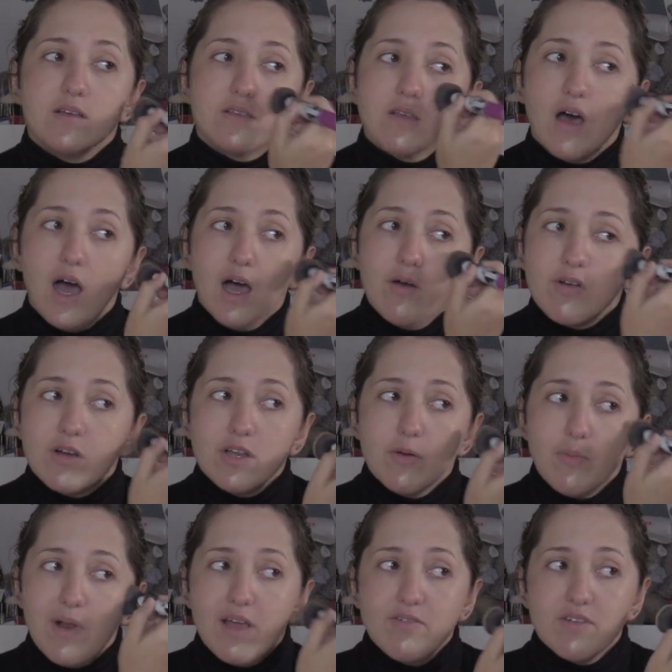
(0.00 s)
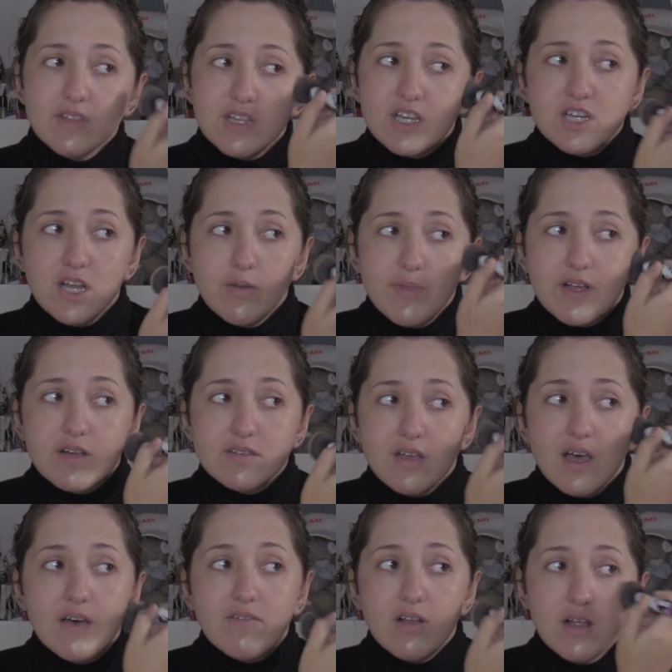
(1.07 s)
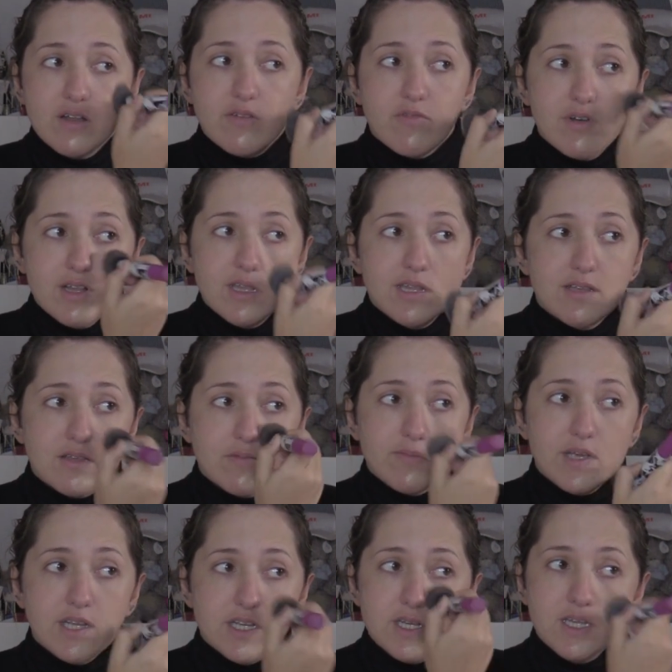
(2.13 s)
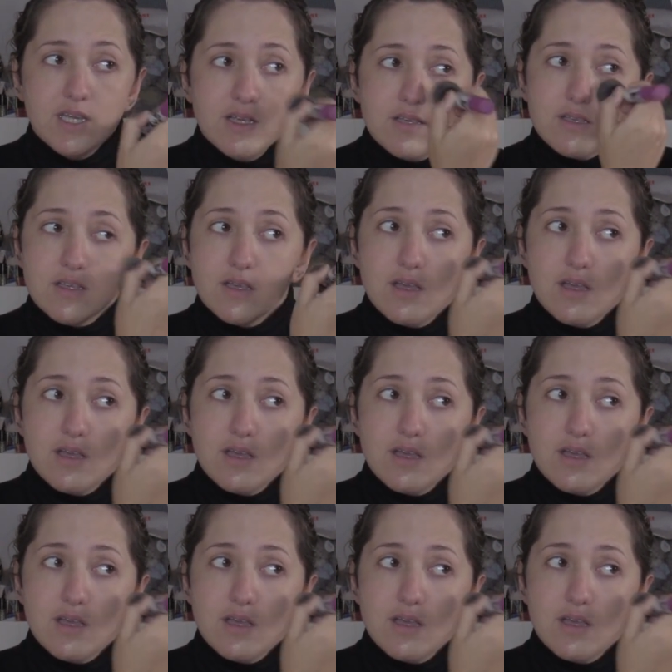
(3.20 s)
So I'm going to apply foundation because I have a lot of redness on my cheeks,